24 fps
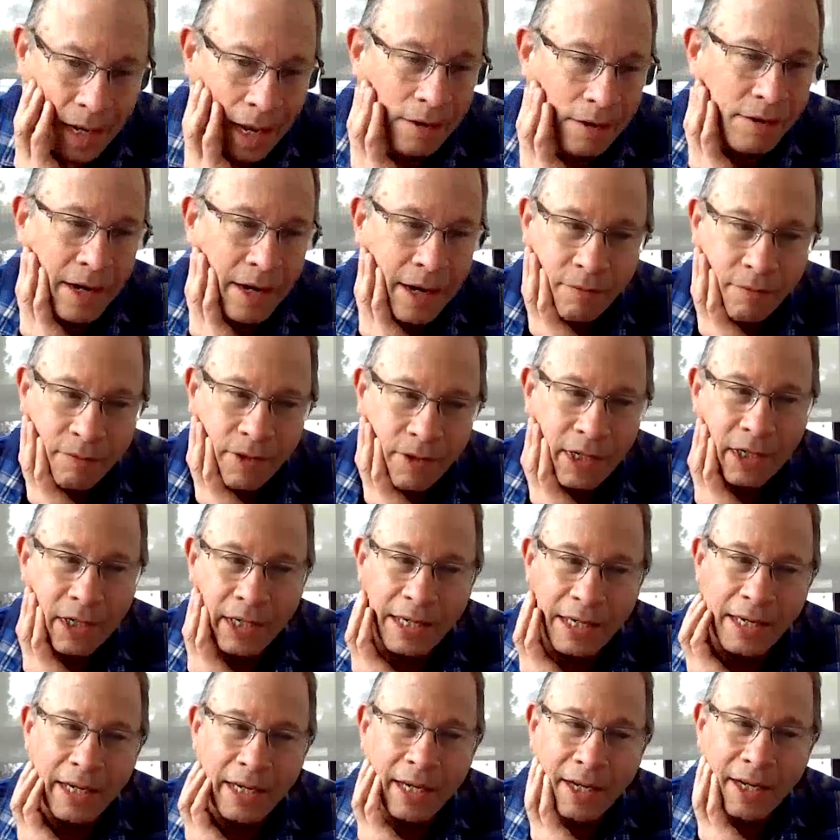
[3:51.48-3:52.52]
And
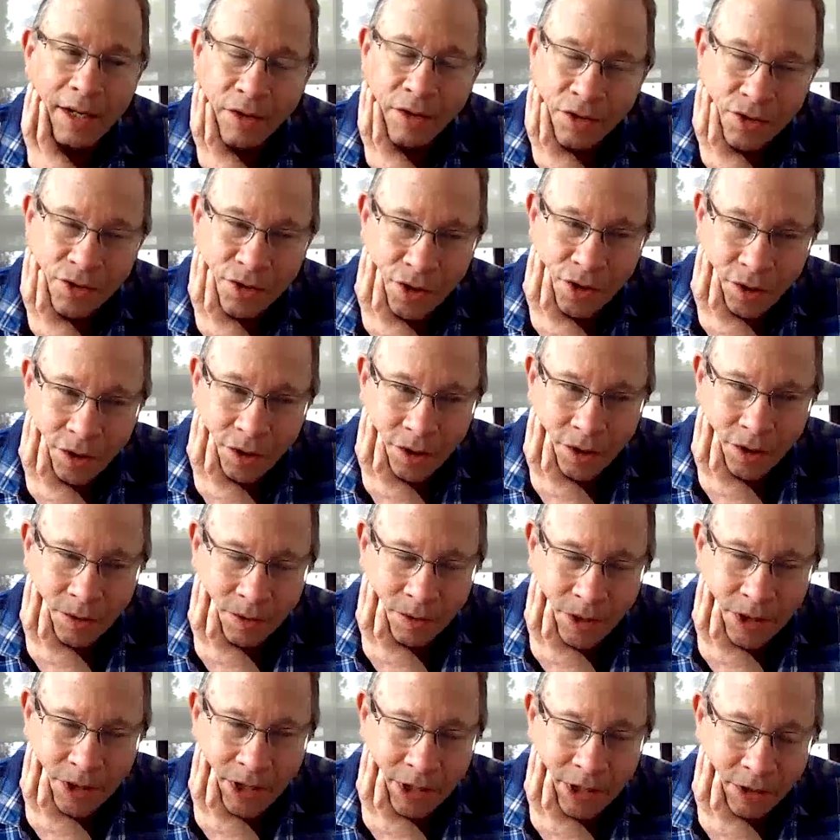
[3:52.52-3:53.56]
really, in
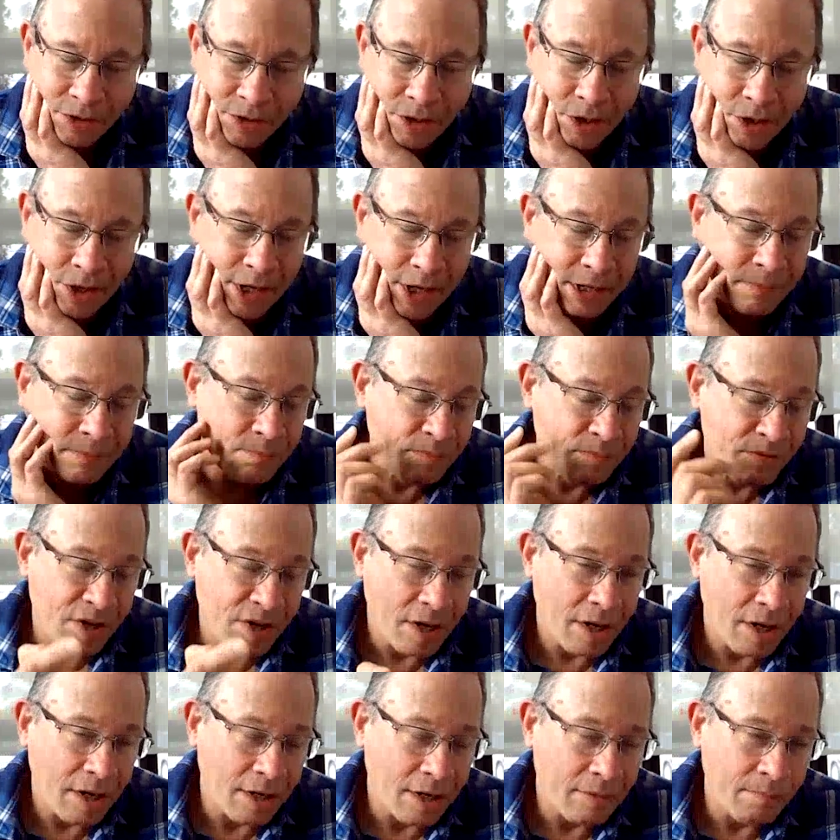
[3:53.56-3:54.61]
certain things, like
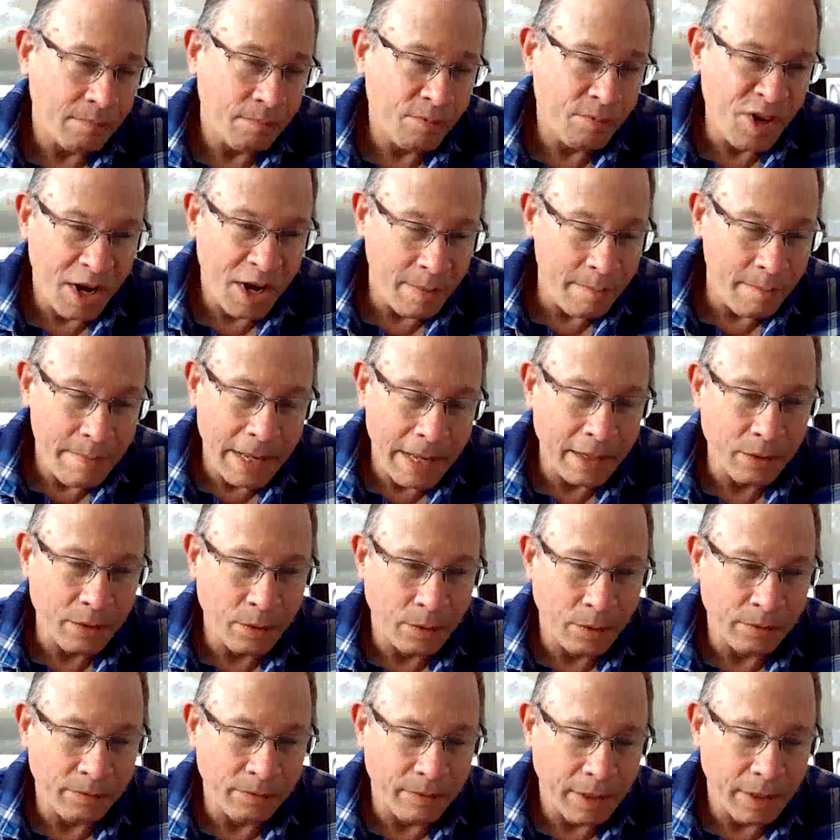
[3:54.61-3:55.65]
say a
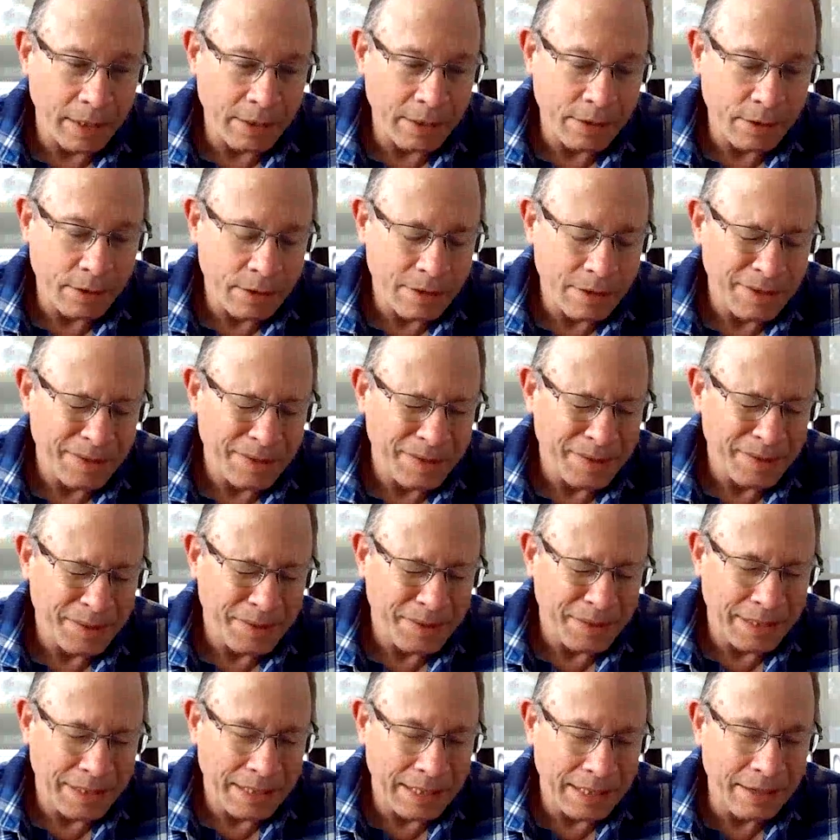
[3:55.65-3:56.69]
medical device,
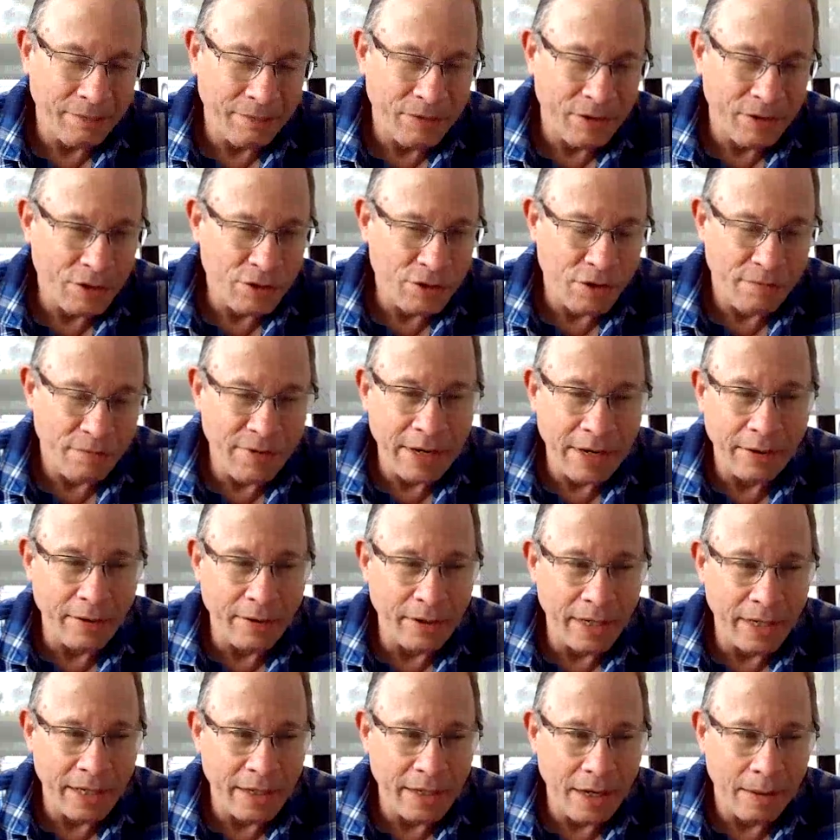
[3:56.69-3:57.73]
if the
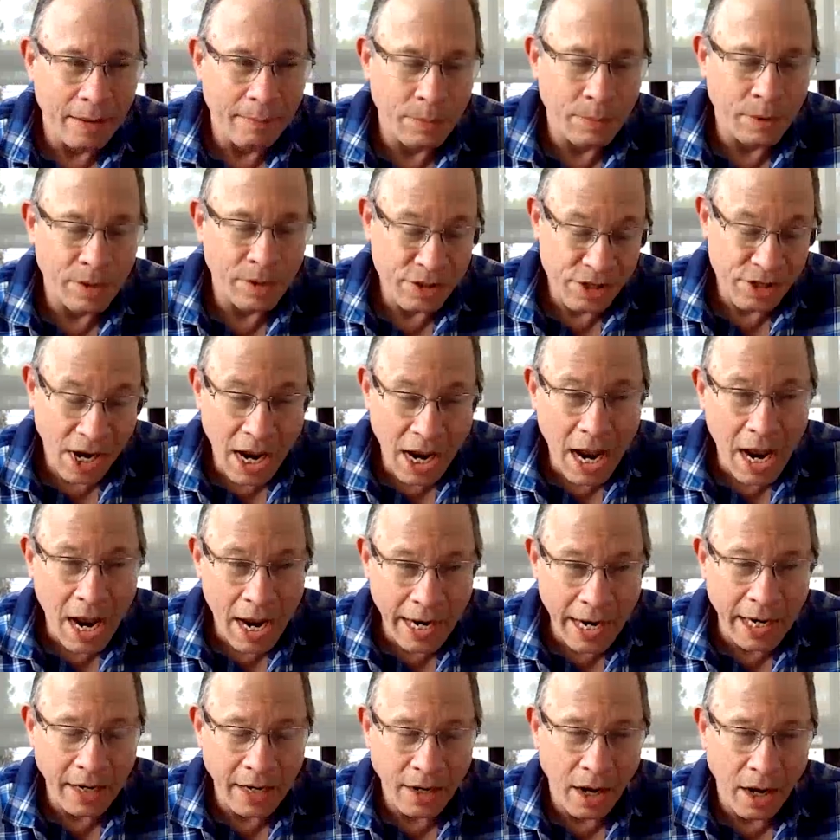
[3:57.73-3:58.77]
severity number is
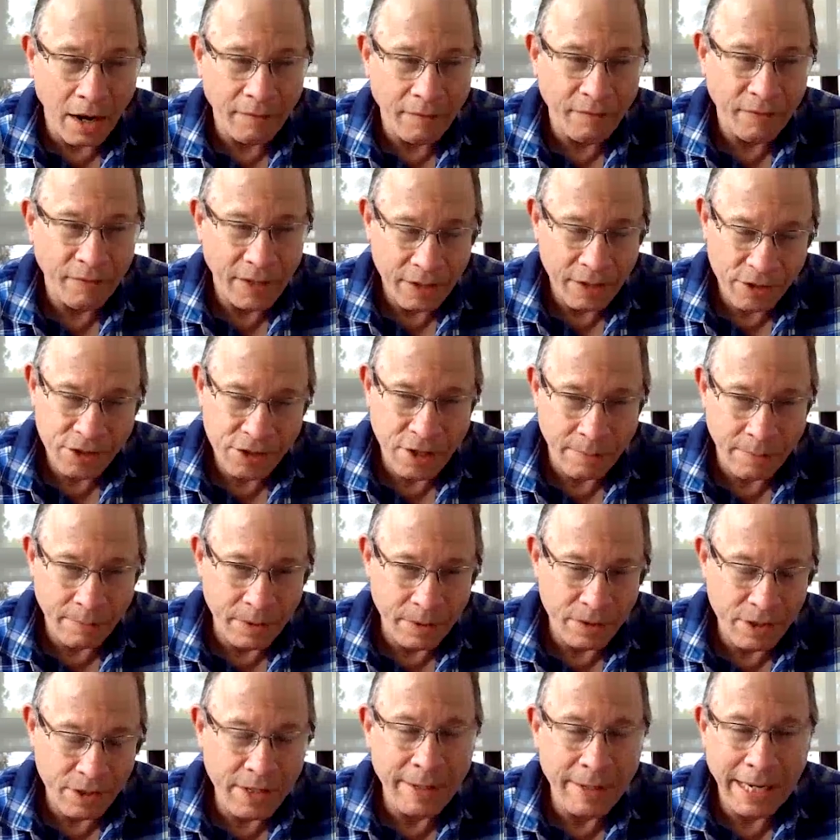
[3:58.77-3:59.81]
high enough that
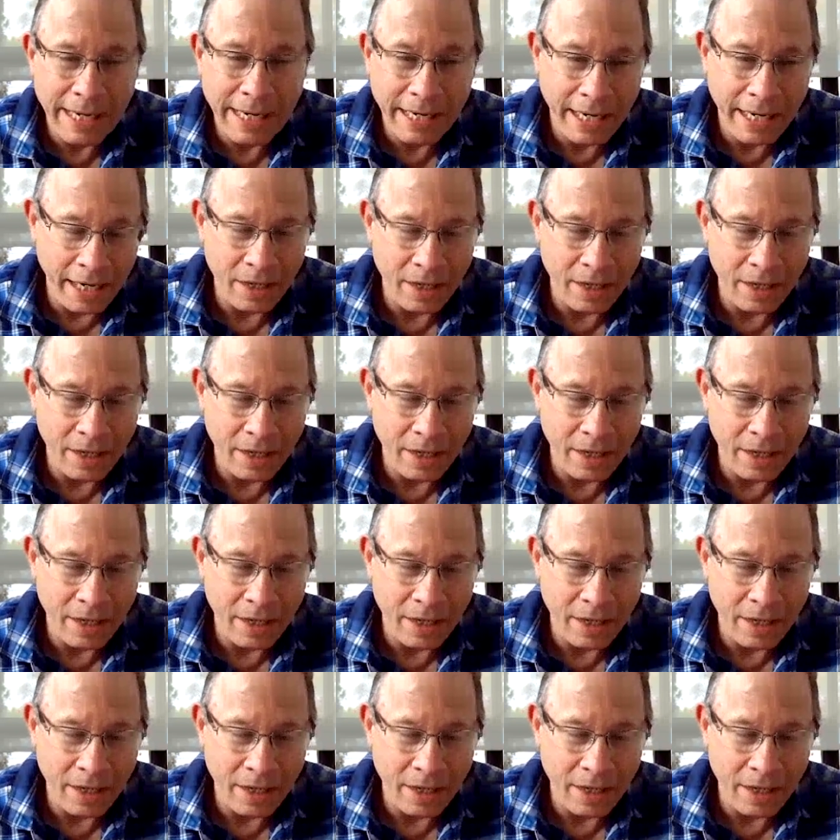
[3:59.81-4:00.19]
someone's getting